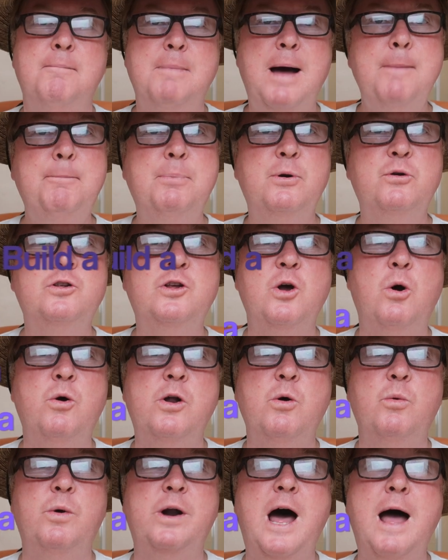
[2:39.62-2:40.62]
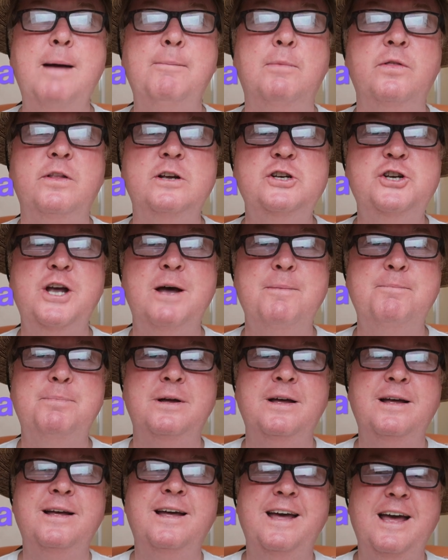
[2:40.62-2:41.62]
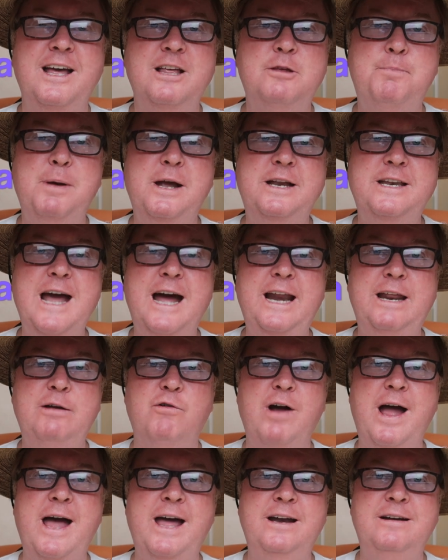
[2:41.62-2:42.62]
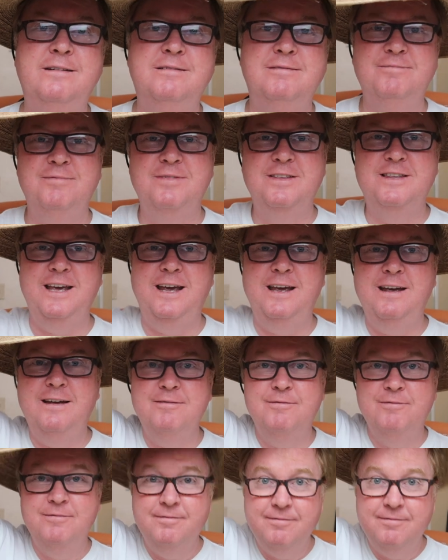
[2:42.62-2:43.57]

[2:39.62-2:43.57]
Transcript: My persona when I'm on the ship is Big Daddy Red. See?